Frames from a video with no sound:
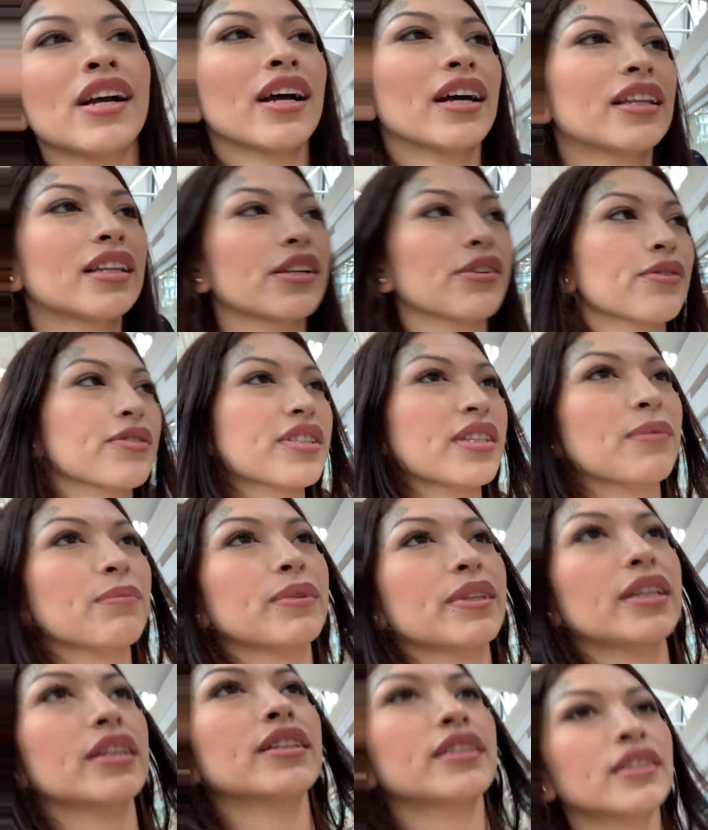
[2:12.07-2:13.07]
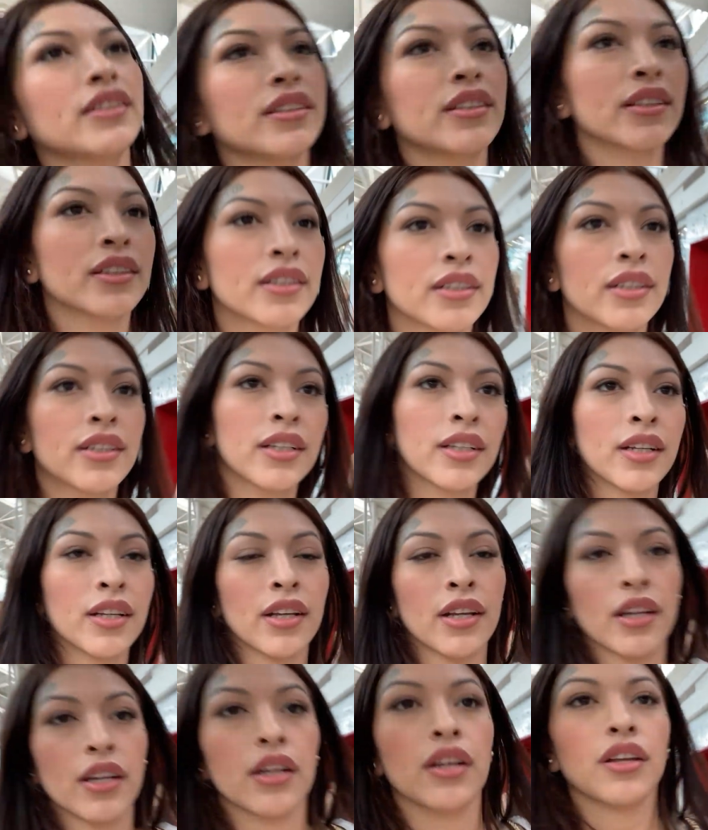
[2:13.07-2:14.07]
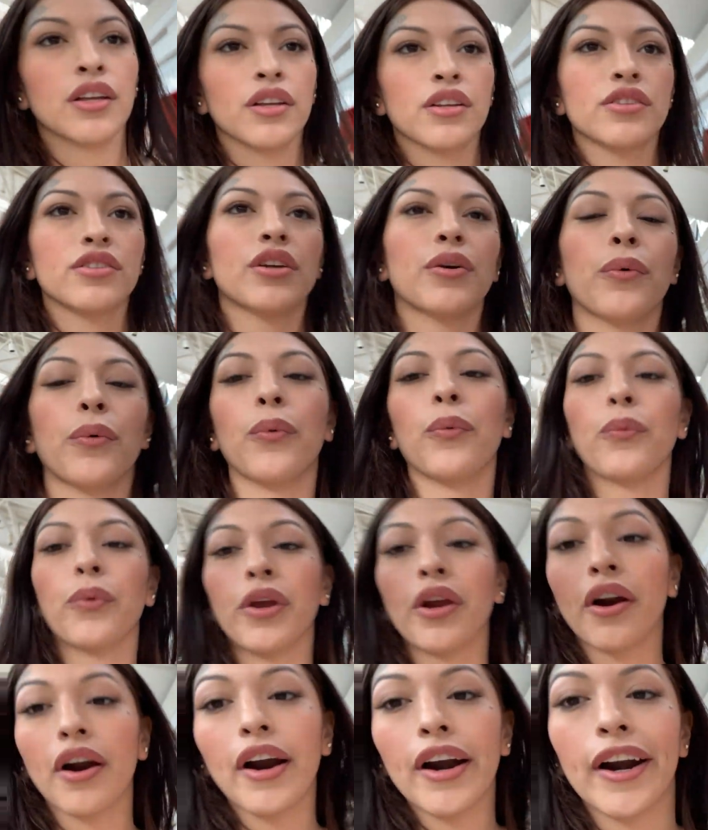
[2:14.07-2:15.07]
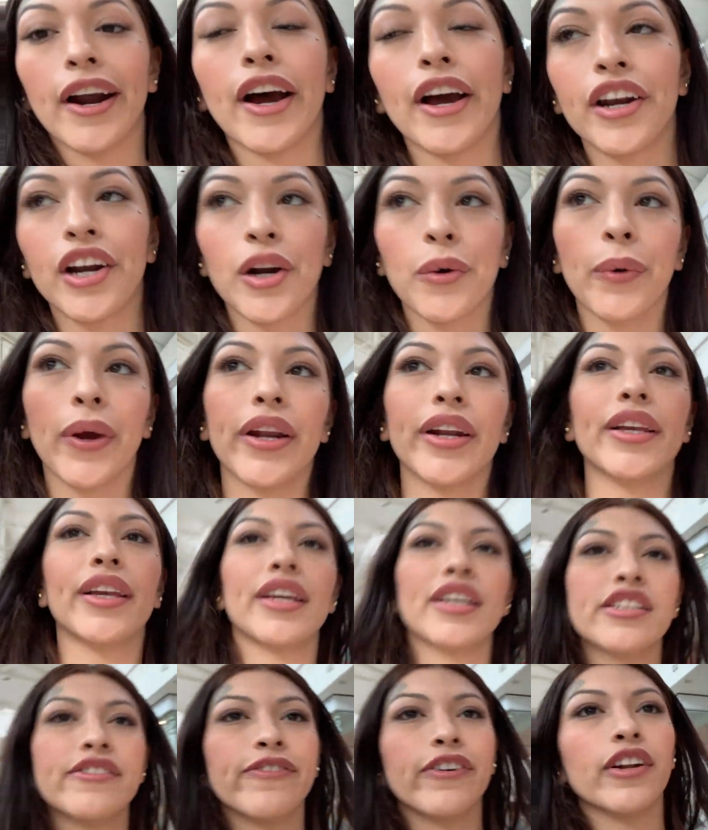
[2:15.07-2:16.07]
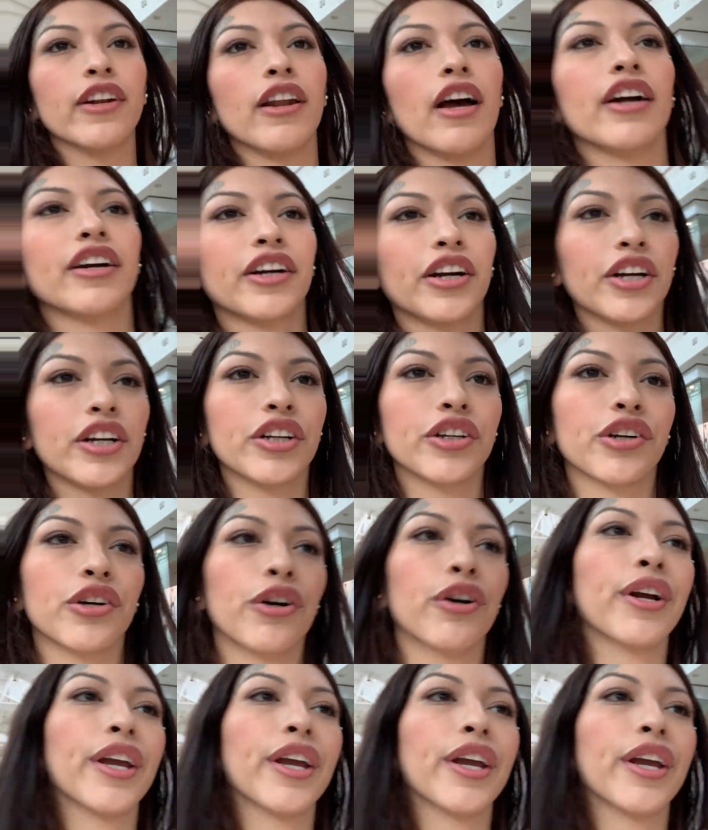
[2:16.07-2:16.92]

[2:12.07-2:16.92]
a little something, so we are on our way to Kids Foot Locker to go